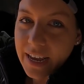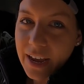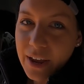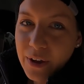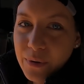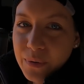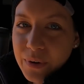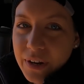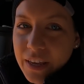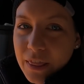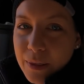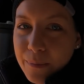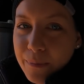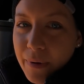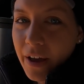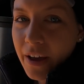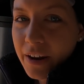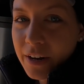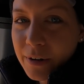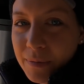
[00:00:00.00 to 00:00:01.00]
Down in the
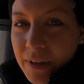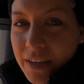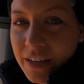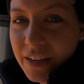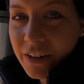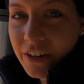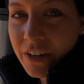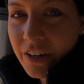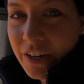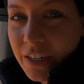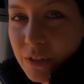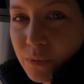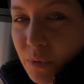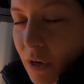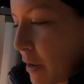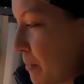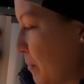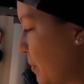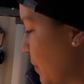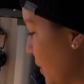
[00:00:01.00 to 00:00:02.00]
bottom here is
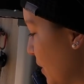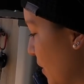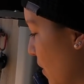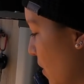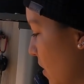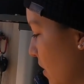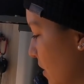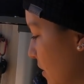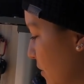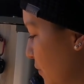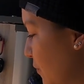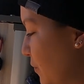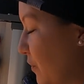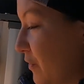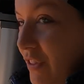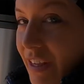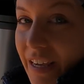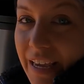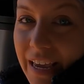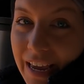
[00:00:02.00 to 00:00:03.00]
where I put all of
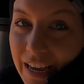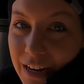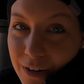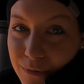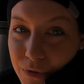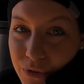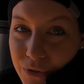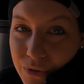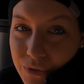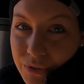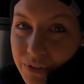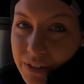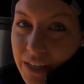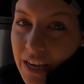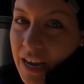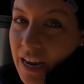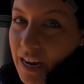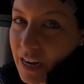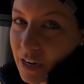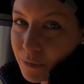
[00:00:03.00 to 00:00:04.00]
the animals,
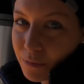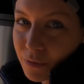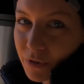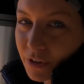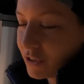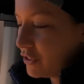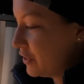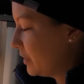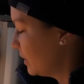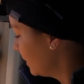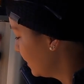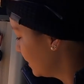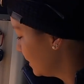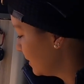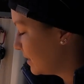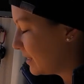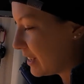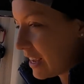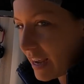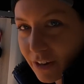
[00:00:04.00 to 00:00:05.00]

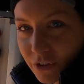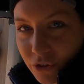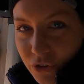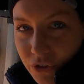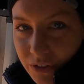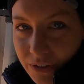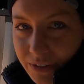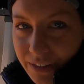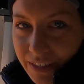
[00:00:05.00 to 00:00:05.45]
hairbrushes, extra